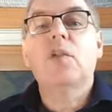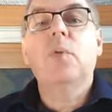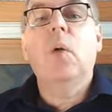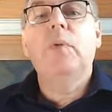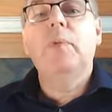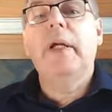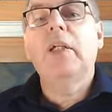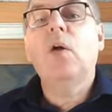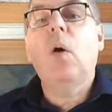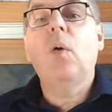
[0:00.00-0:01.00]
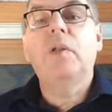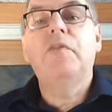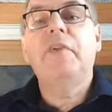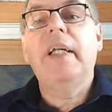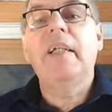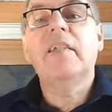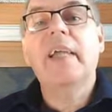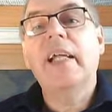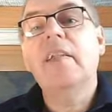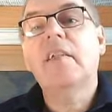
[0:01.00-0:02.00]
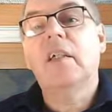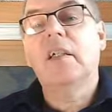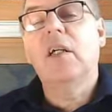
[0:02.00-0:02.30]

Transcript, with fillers: is what we might call the very centre